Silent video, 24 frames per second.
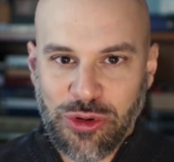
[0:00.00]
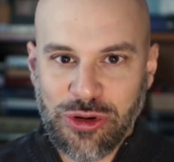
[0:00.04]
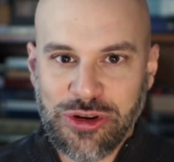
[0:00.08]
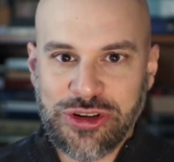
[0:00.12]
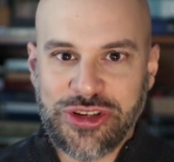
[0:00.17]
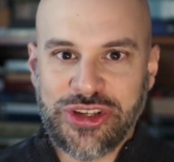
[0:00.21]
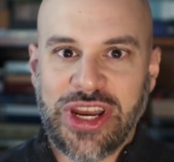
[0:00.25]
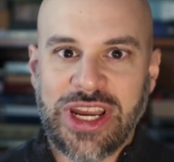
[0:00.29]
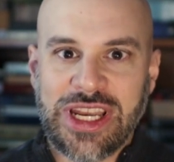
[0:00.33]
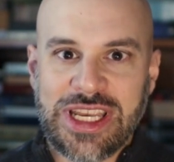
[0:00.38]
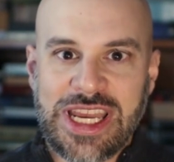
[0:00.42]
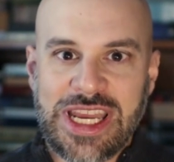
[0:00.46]

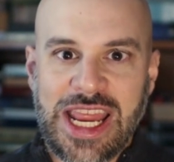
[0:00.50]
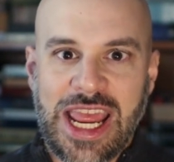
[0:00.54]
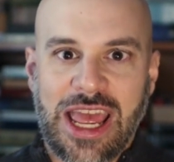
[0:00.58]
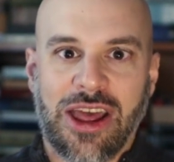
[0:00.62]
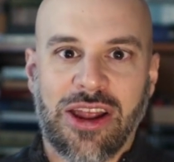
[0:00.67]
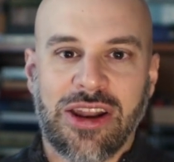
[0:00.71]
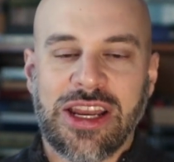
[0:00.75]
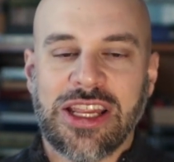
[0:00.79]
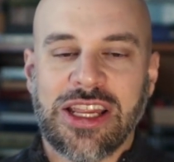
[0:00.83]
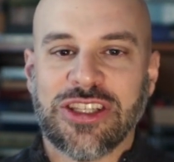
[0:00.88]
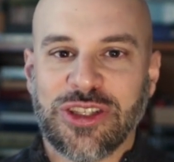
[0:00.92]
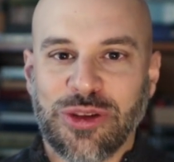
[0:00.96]
pushing
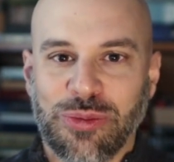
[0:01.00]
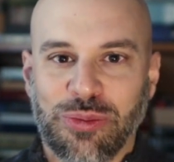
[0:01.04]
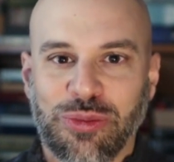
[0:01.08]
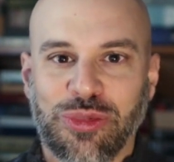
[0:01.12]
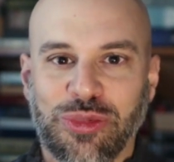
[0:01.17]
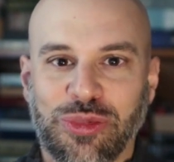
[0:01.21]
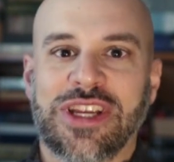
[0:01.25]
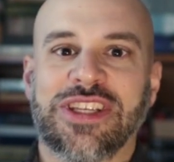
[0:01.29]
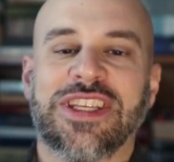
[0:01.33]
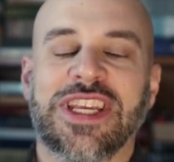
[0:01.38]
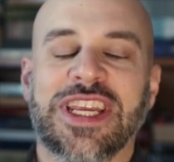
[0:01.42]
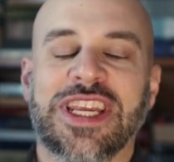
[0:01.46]
down and
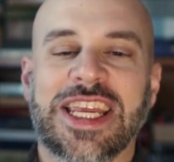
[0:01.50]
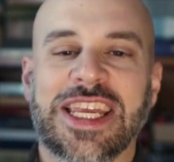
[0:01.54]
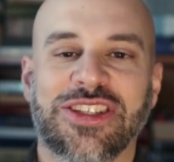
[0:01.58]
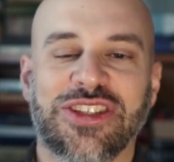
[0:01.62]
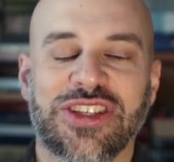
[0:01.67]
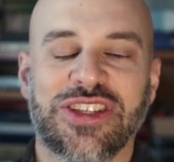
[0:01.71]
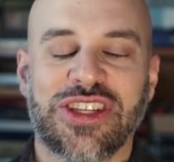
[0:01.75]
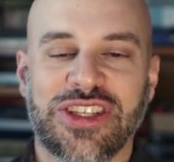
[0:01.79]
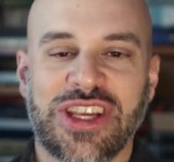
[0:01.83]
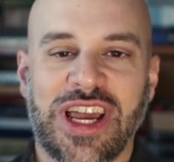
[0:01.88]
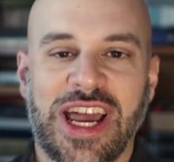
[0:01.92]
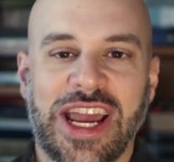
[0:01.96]
suppressing his
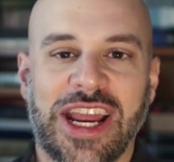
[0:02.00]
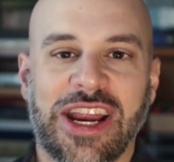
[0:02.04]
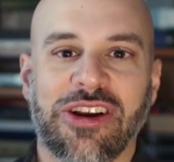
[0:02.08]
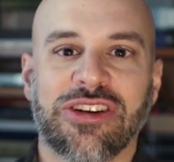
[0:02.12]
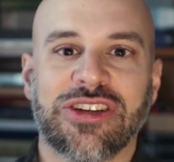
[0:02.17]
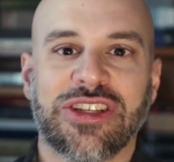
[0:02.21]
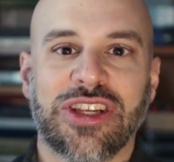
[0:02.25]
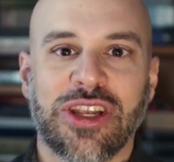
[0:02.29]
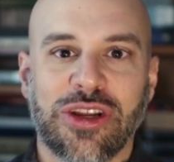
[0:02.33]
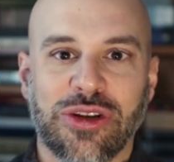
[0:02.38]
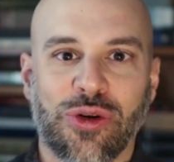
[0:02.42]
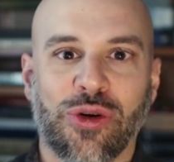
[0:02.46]

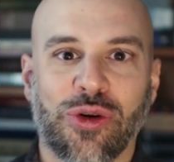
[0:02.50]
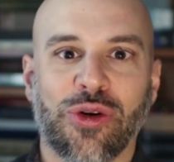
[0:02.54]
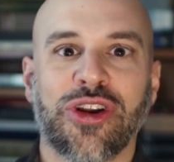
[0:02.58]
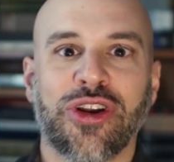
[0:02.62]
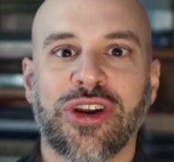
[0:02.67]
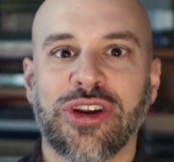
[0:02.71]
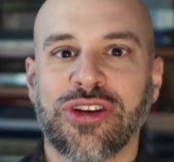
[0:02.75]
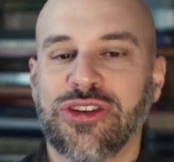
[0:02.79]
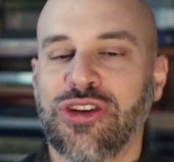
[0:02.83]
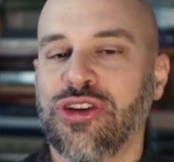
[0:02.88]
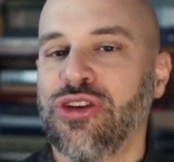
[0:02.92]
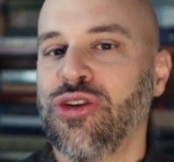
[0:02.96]
desires in
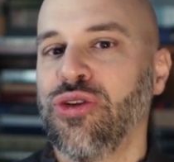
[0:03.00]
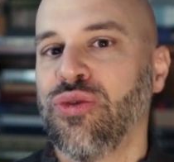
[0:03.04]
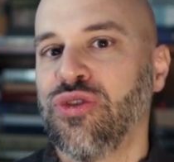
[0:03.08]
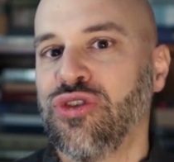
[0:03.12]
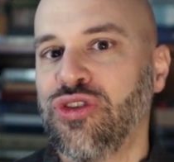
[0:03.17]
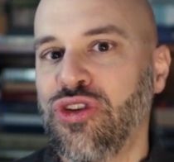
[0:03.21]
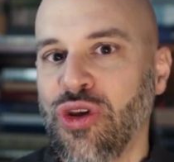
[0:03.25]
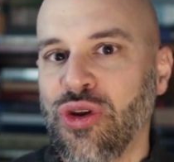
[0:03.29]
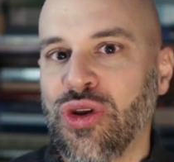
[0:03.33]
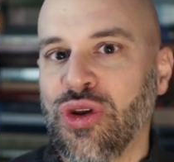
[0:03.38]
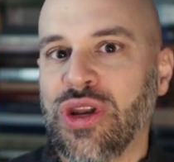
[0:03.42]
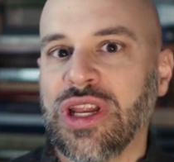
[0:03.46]
order to do
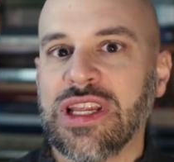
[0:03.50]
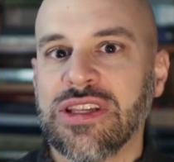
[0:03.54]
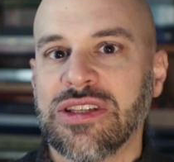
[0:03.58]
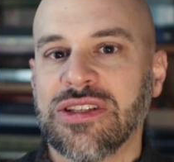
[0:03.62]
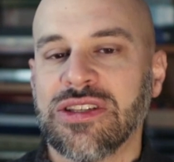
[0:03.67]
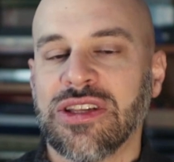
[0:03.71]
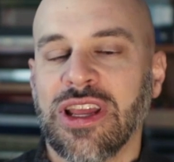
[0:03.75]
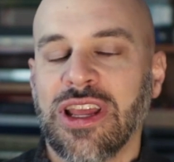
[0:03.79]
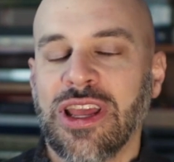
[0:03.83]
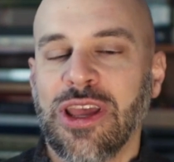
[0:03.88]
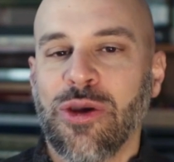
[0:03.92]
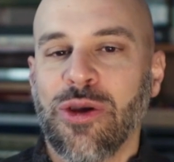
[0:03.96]

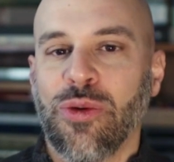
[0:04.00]
duties,